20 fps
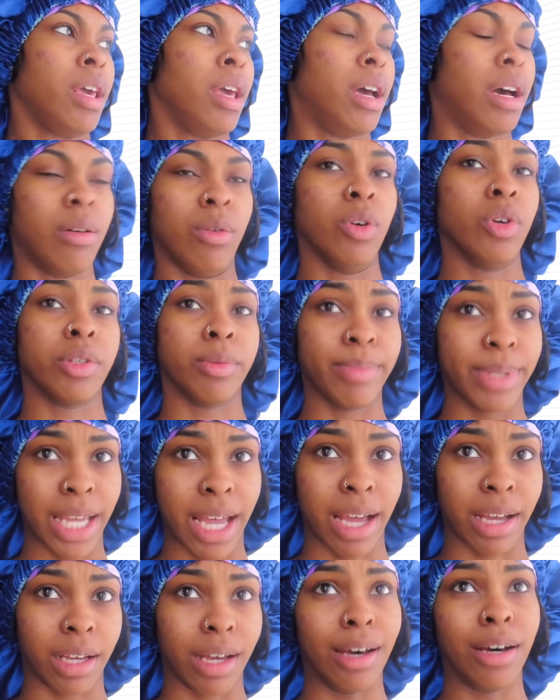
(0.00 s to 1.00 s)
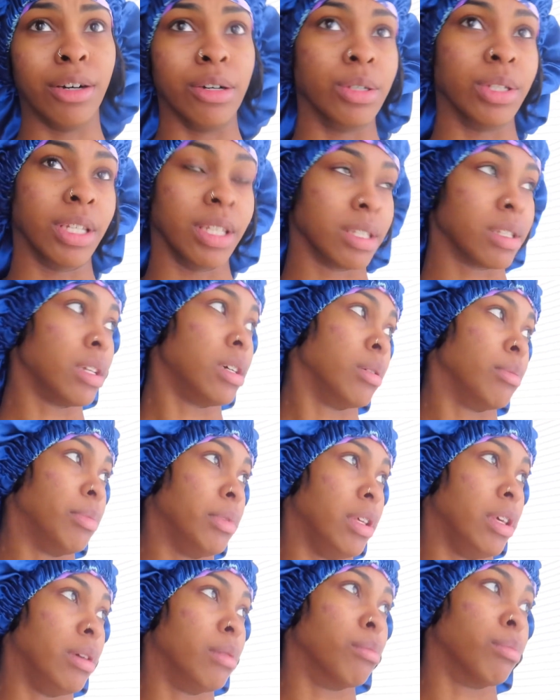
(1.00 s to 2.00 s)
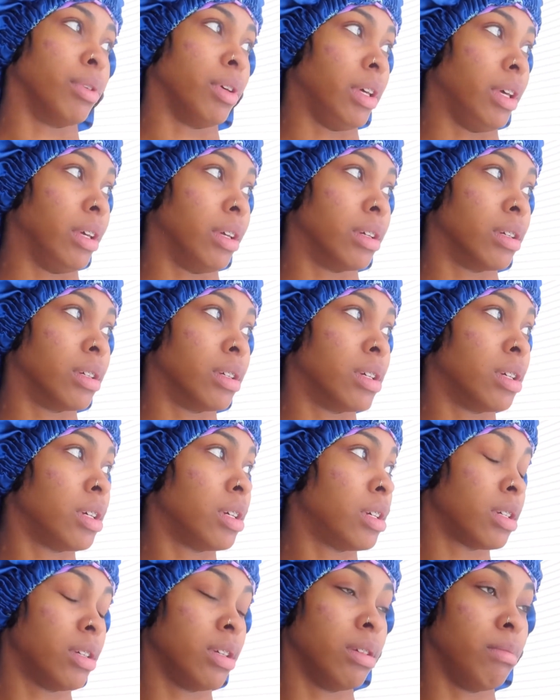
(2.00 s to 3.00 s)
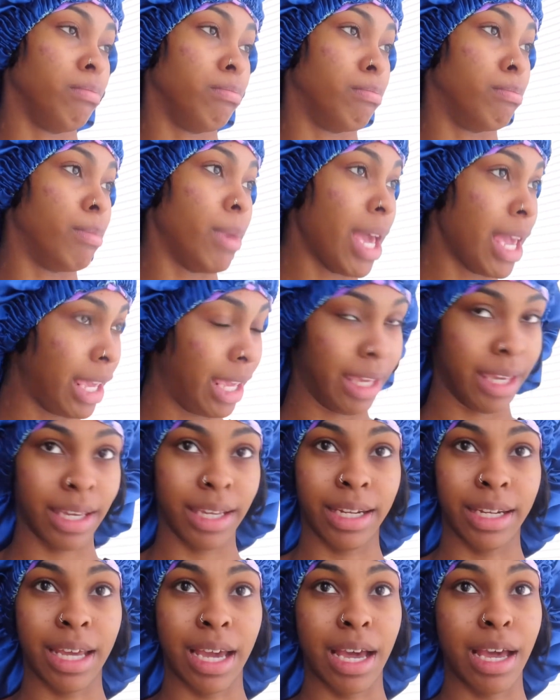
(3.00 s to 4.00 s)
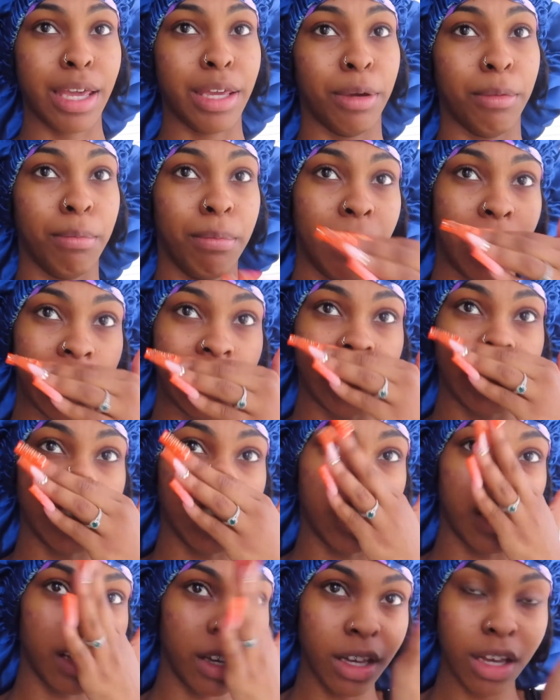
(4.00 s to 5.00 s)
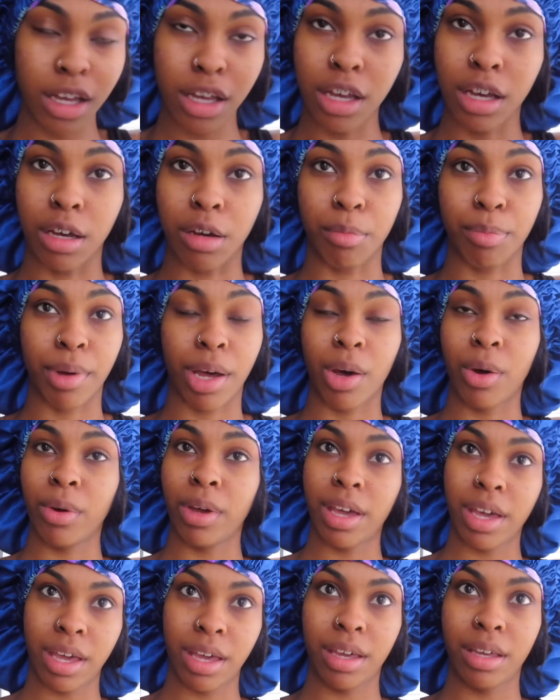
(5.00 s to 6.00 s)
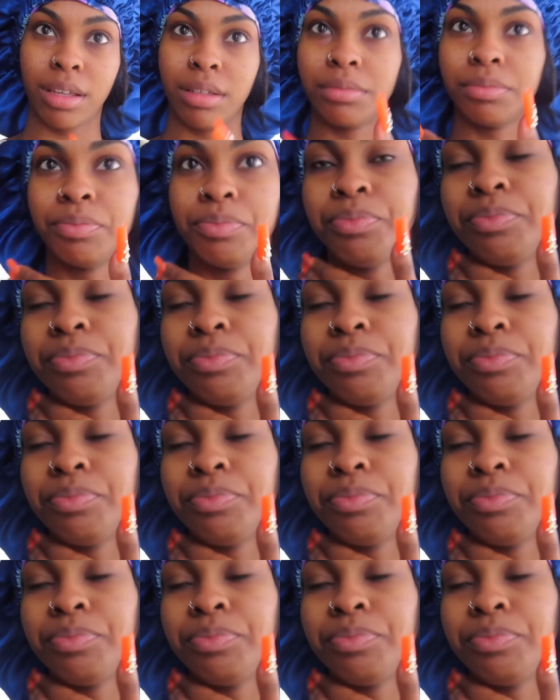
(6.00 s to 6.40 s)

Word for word: I want some tacos or something, but man, I am messed up, okay?